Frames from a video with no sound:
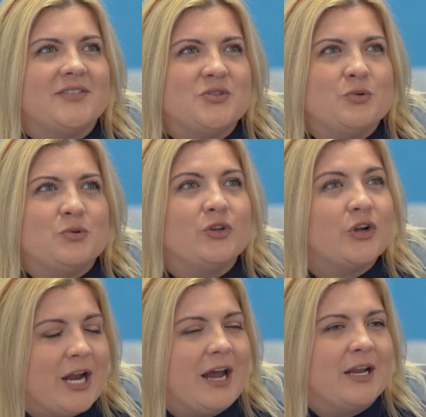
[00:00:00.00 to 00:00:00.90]
to
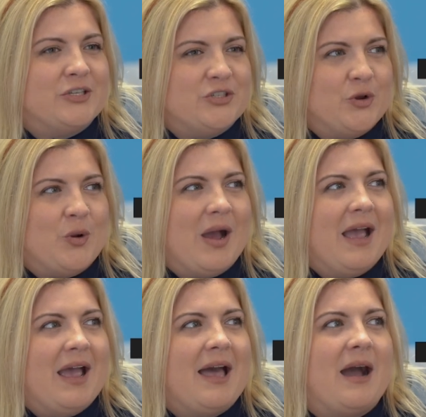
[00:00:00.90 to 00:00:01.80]
learn how to do.
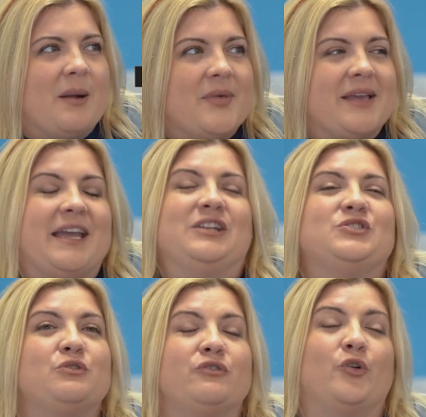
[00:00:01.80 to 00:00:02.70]
Um, they can't
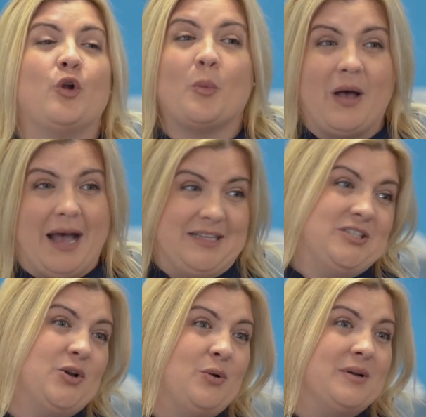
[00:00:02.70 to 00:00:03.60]
do their normal
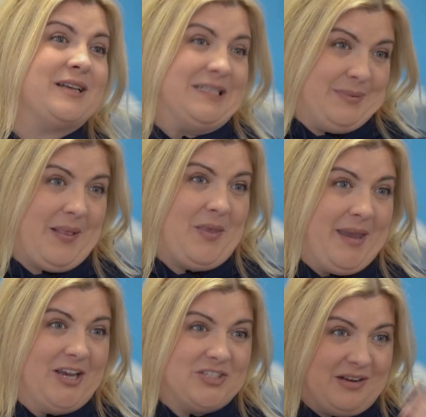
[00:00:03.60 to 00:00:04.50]
head-to-toe assessment on the
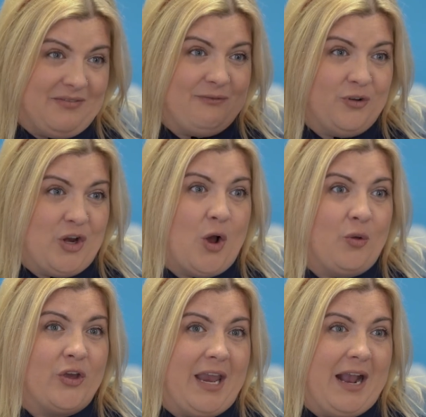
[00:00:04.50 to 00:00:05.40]
patient, for, you know,
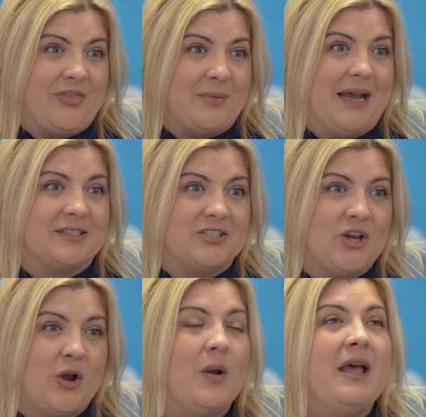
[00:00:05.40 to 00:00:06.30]
looking at them
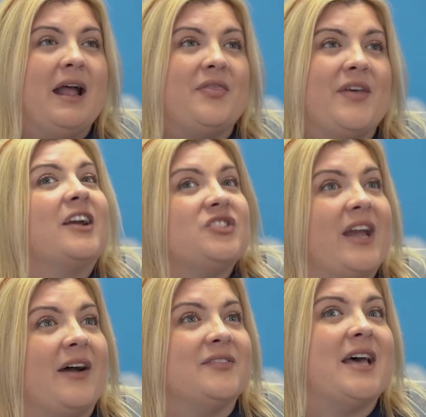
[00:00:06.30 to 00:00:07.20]
head-to-toe. They
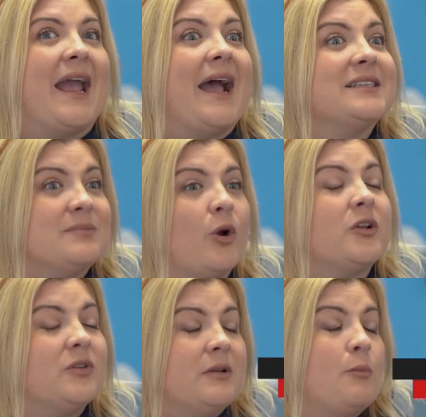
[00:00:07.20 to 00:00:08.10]
actually have to ask
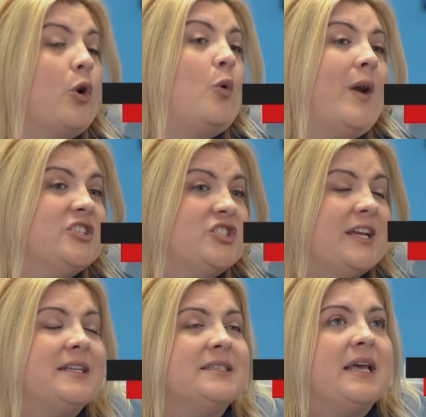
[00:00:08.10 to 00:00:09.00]
more, more
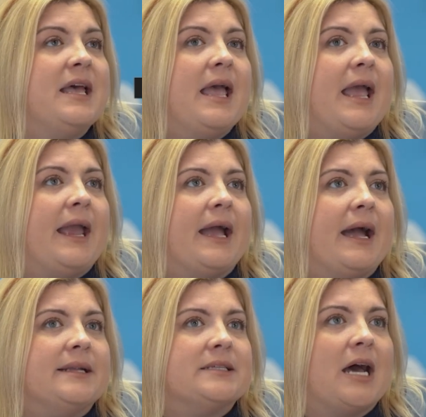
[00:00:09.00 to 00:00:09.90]
questions
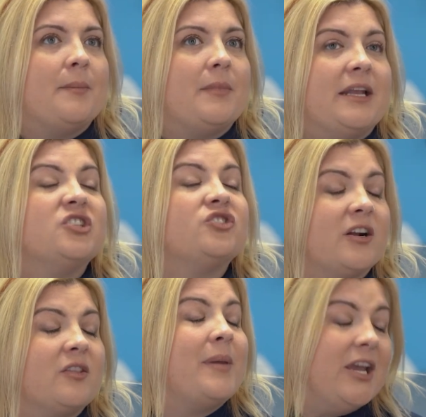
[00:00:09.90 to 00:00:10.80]
and um,
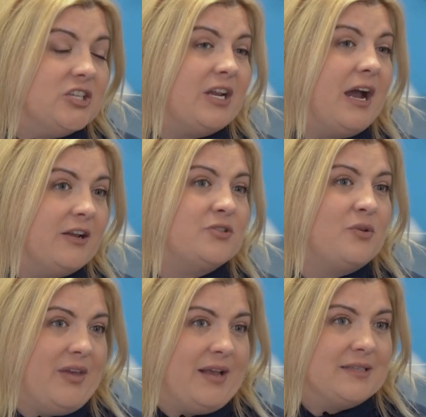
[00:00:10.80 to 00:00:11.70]
instruct the patient how to
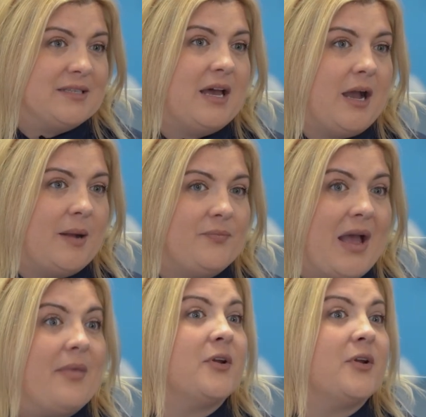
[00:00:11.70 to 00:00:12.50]
do things um, on